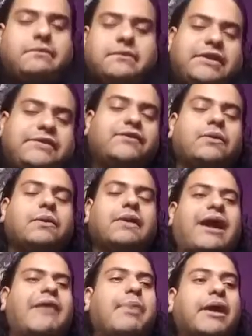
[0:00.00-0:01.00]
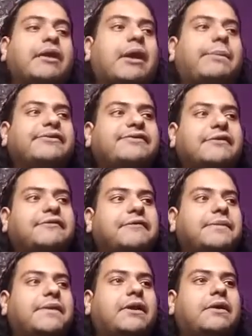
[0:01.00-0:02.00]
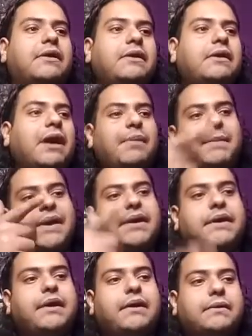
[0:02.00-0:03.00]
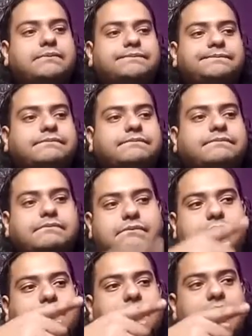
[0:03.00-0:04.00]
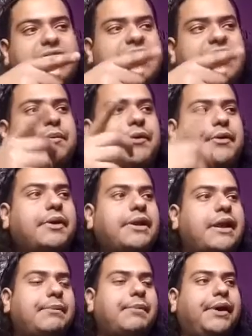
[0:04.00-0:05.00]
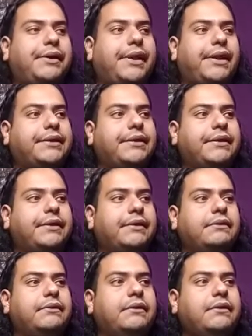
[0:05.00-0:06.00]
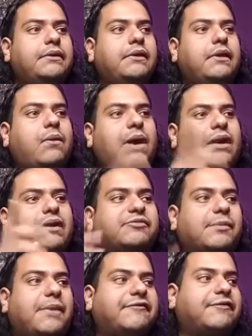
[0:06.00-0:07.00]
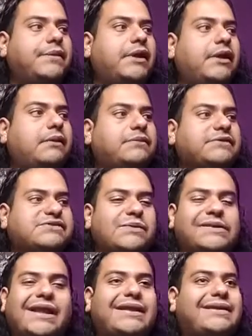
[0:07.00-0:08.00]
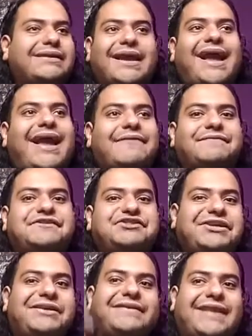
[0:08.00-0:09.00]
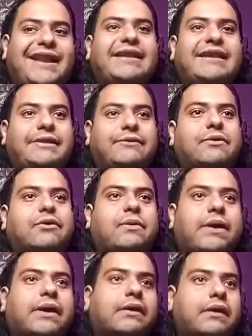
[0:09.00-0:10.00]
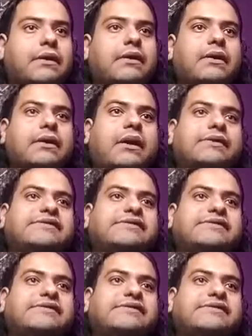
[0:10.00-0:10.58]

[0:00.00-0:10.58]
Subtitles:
it's cool. Like I bought a couple of stuff from there. I bought my keyboard, and I bought like a wireless mic from there. Just when like I have shit that I need real quick, I'll